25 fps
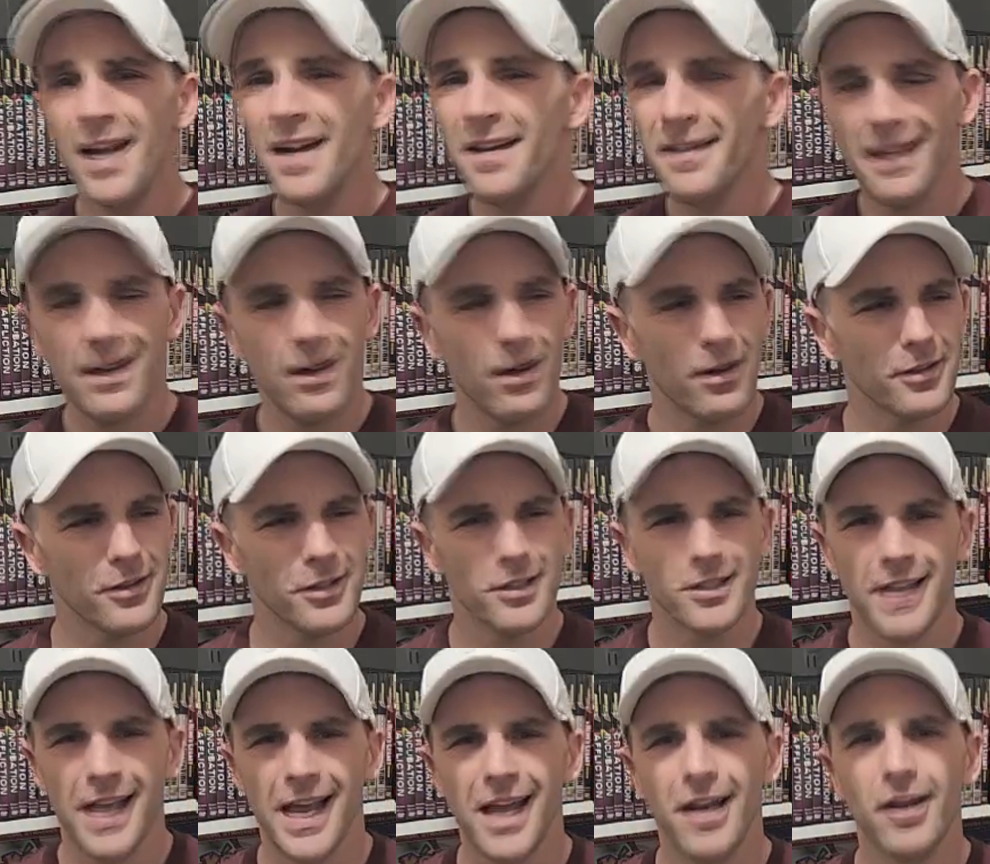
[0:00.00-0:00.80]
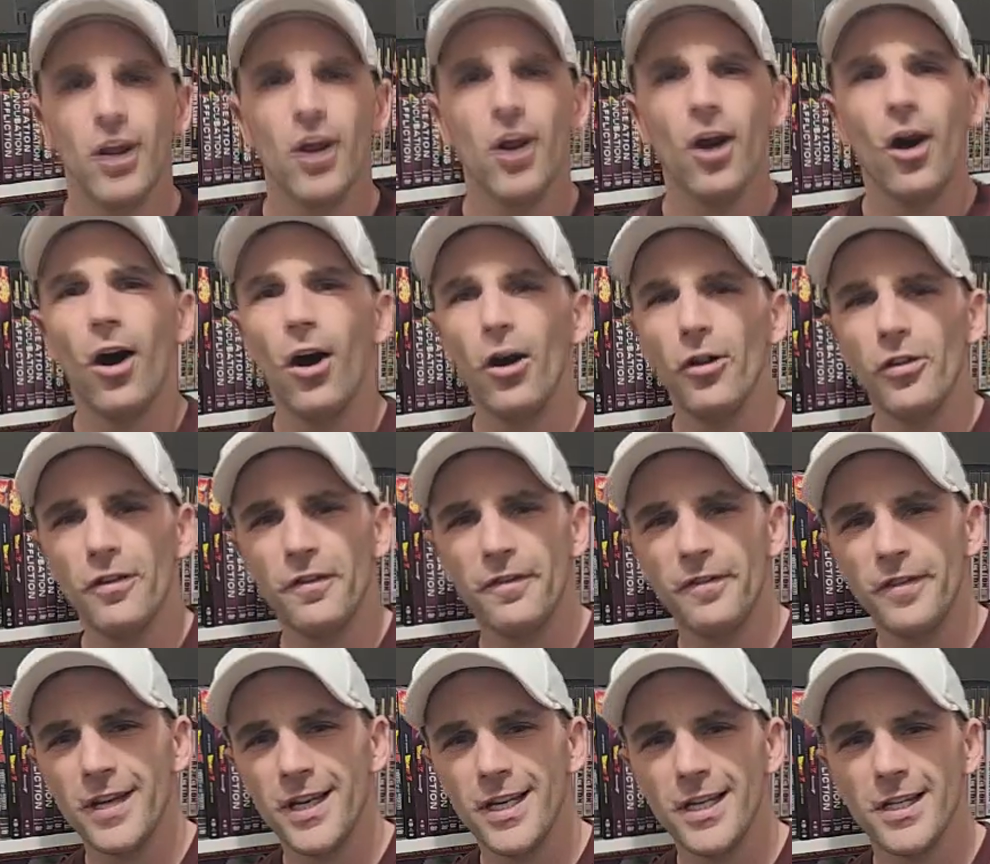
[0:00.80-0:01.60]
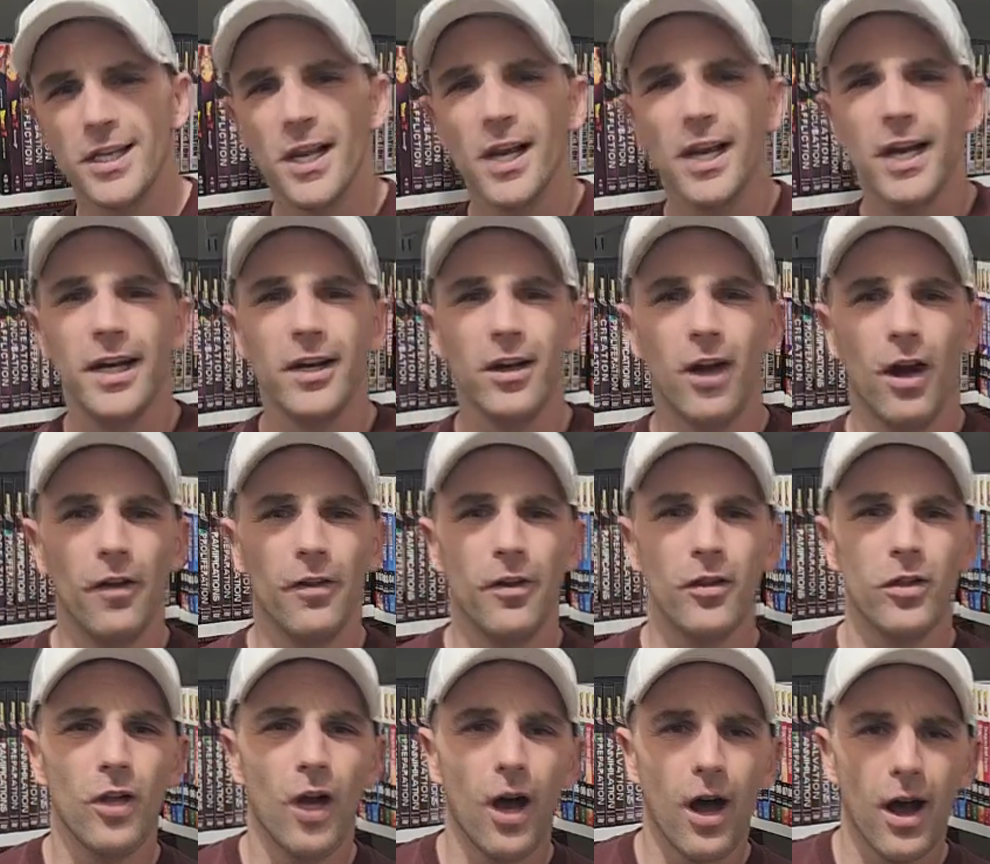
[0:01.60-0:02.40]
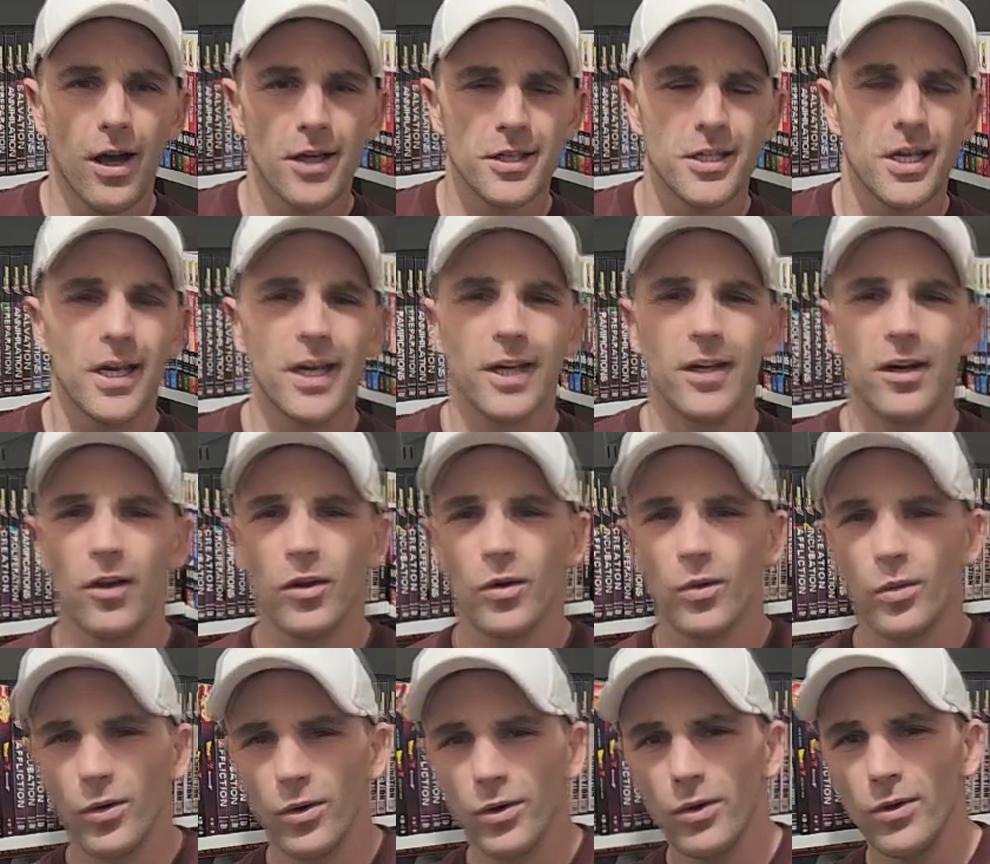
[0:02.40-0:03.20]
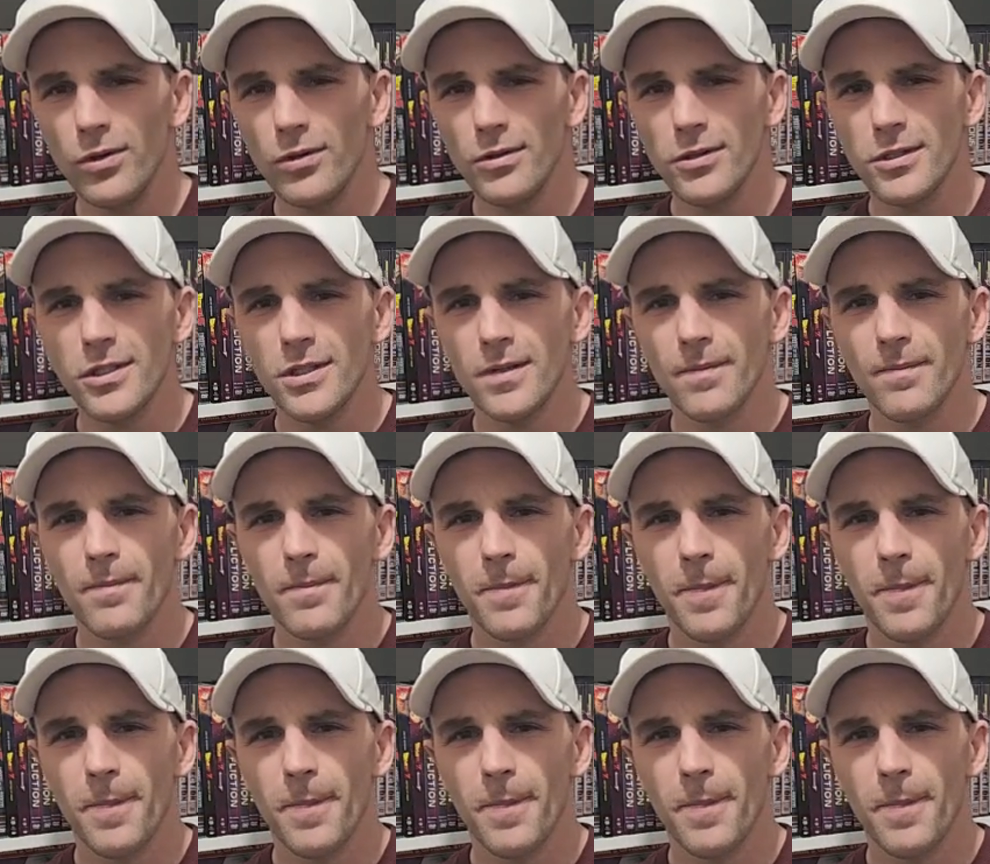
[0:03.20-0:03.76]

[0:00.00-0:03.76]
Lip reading: They don't understand all the fees and all the laws and all the rules.